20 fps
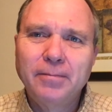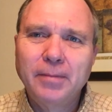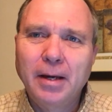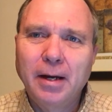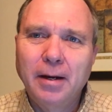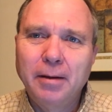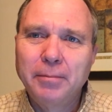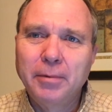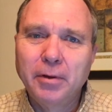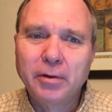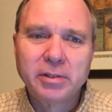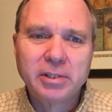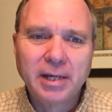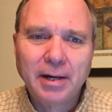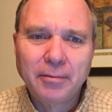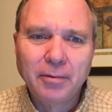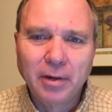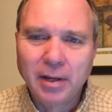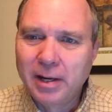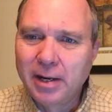Um, there are
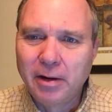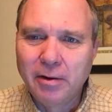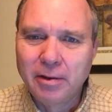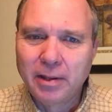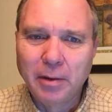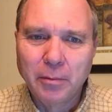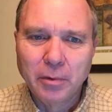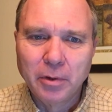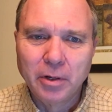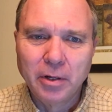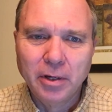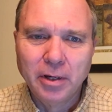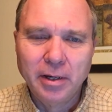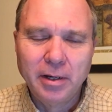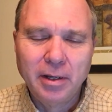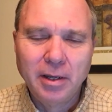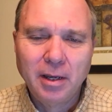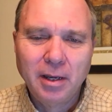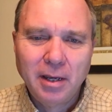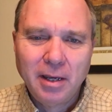several in here that were
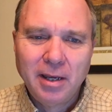good